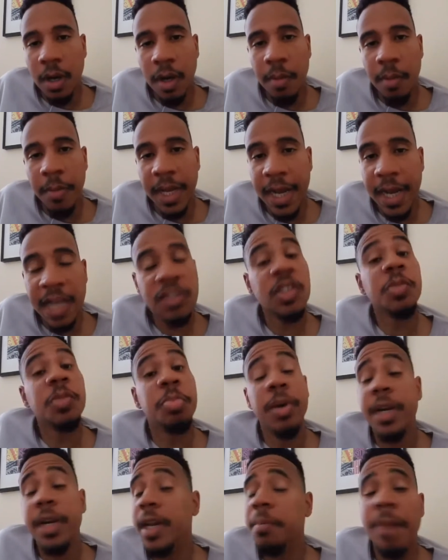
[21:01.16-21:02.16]
And that's just
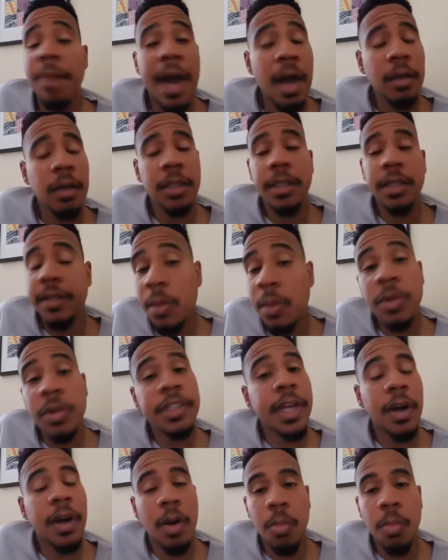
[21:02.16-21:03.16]
putting it mildly. They were
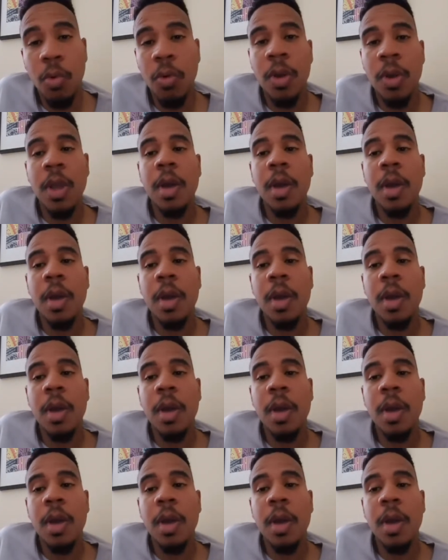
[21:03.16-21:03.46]
terrible.